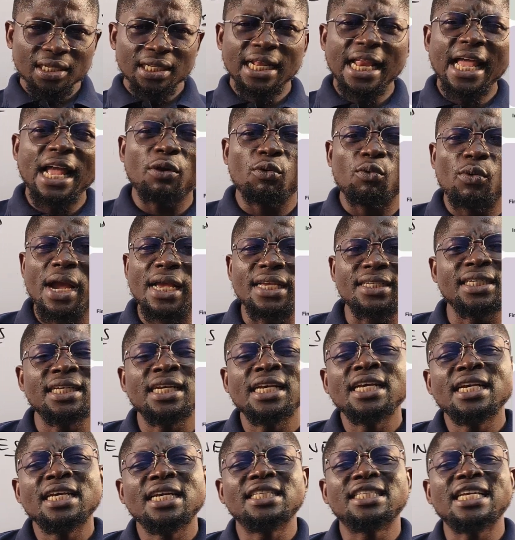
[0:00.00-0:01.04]
Likewise,
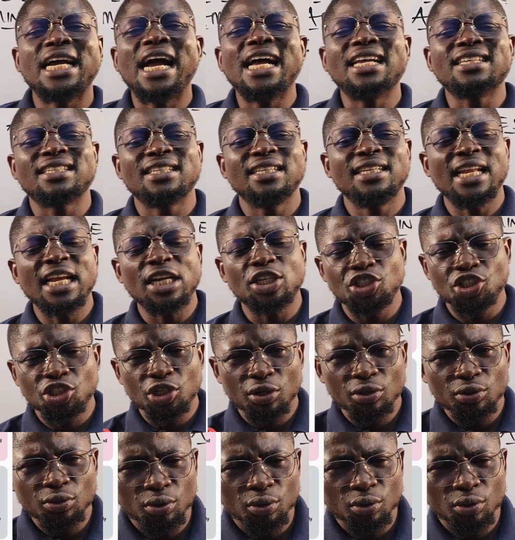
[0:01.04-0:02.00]
it has lecture